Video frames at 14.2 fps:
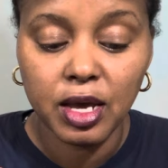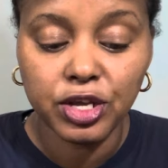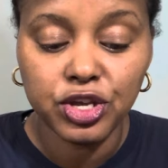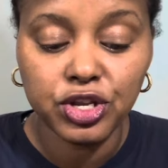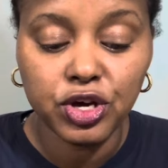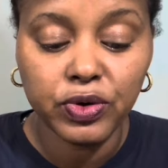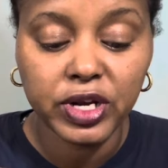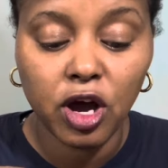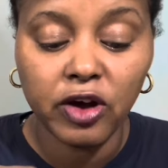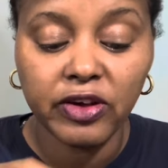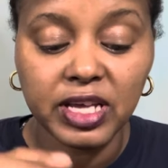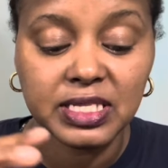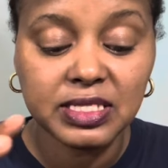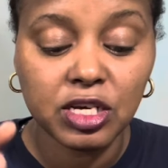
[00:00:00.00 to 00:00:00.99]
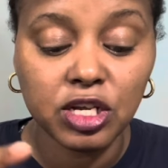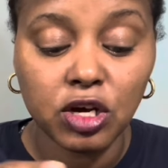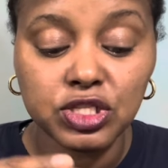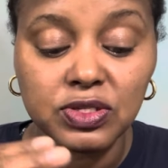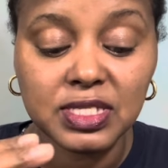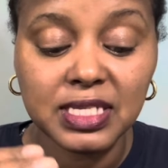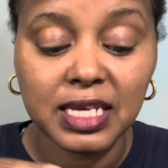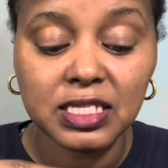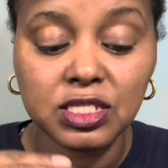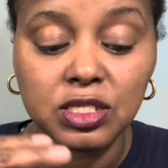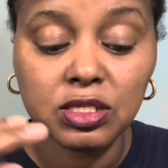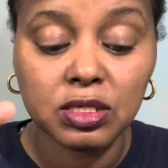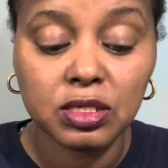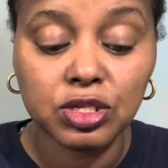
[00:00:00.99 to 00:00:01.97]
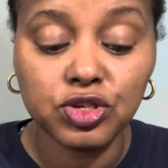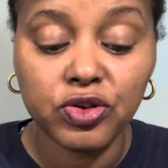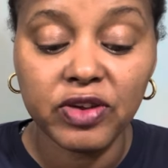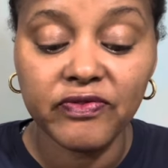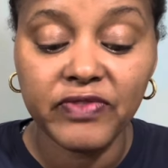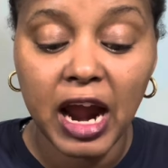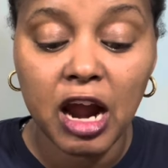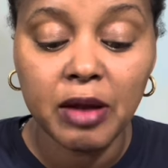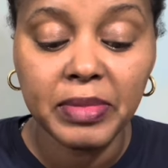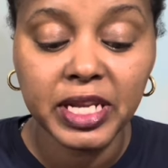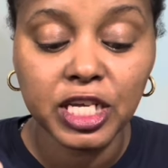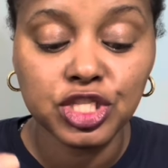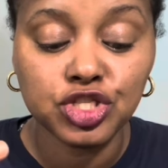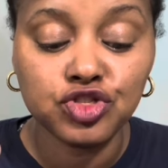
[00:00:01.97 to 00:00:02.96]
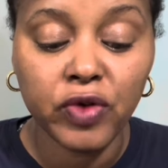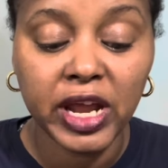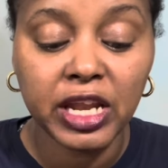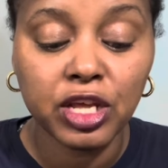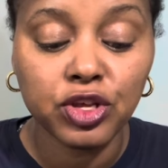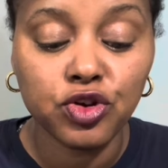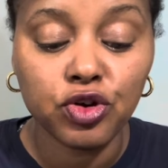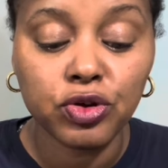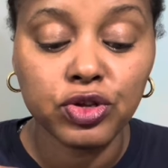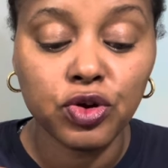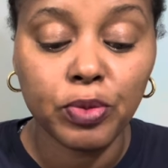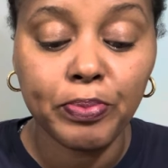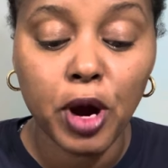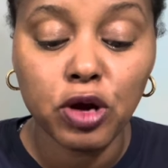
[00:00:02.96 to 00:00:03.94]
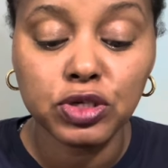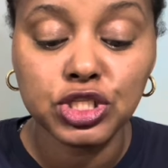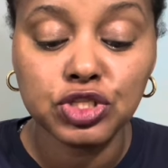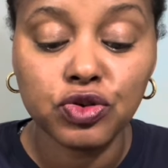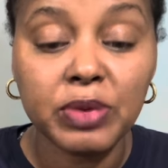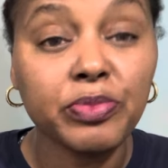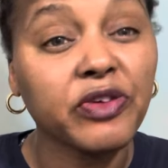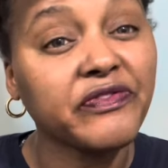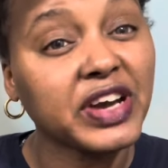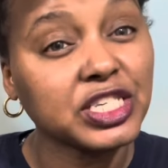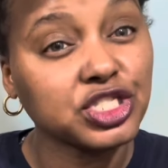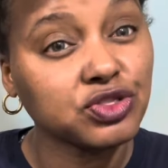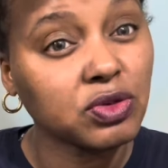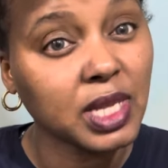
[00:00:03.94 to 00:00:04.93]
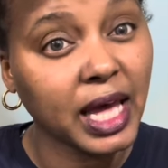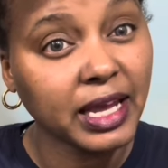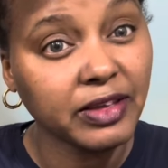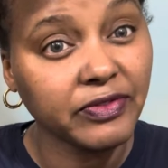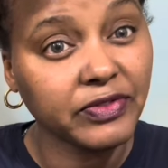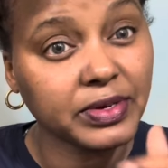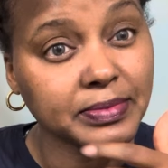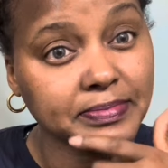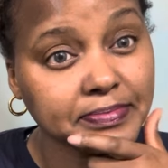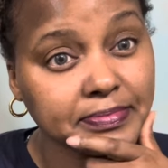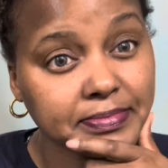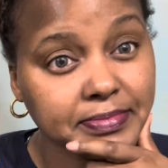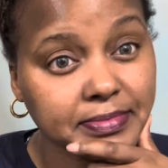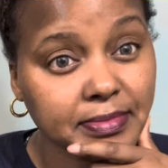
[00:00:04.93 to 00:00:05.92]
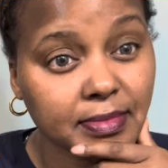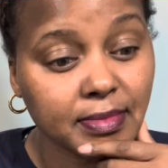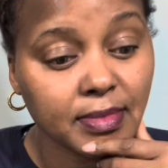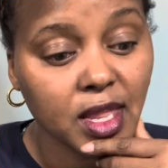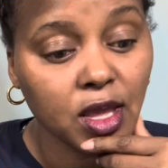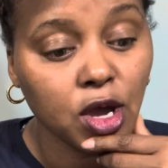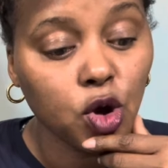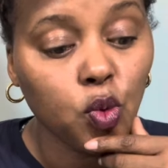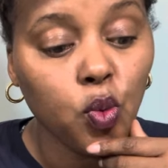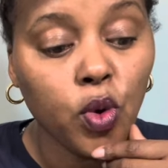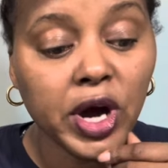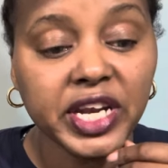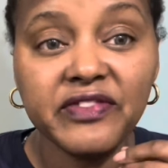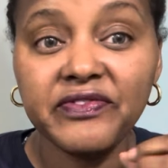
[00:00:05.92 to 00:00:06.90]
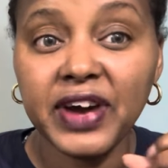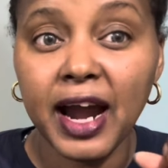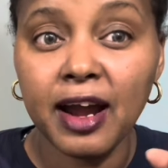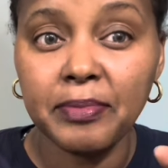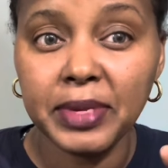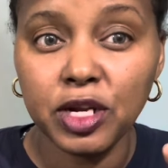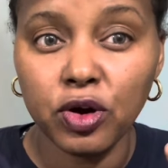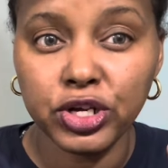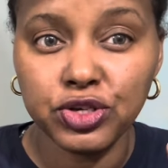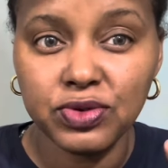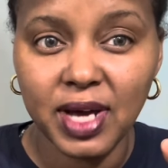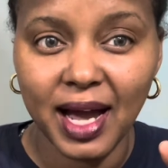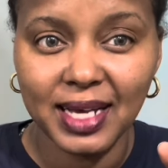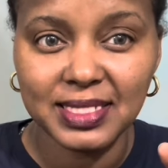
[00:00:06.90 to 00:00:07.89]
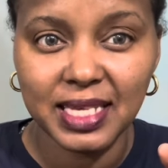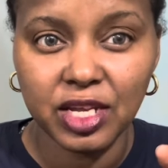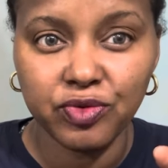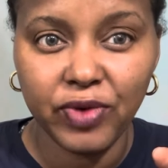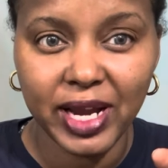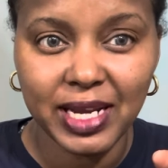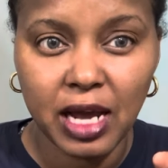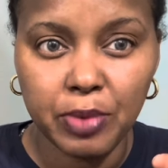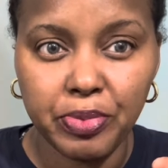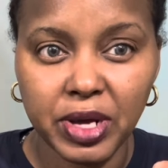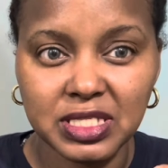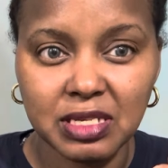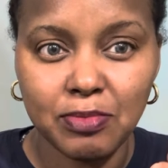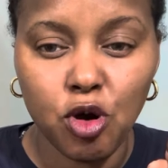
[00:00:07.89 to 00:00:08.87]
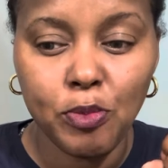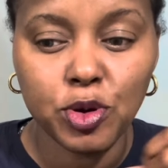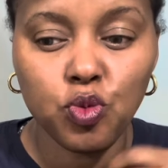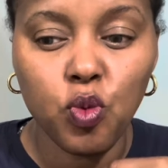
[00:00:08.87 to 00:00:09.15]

You know, it also says to your environment is draining your personal and professional life. What environment are you guys in right now, present moment?